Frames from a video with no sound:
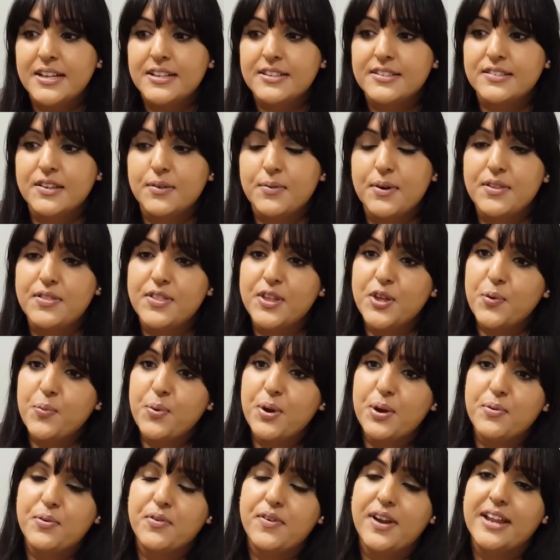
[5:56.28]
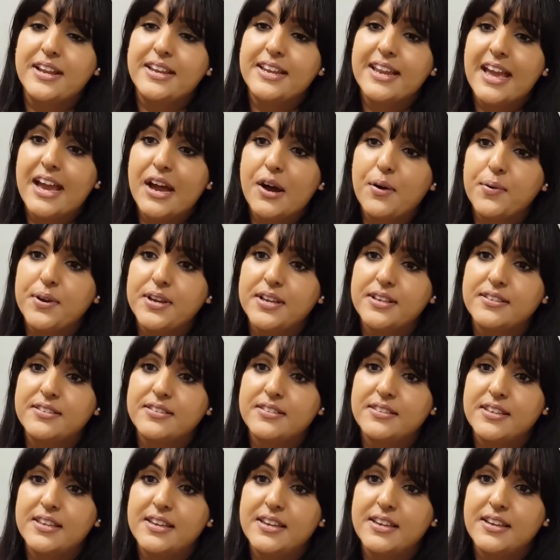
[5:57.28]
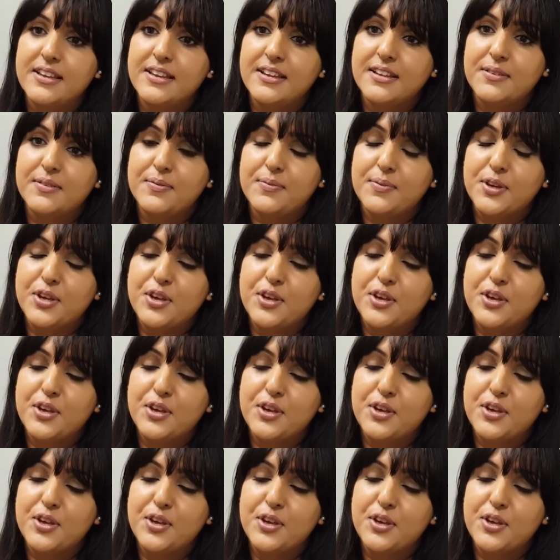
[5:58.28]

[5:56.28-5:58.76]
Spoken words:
So I think where we're at now is the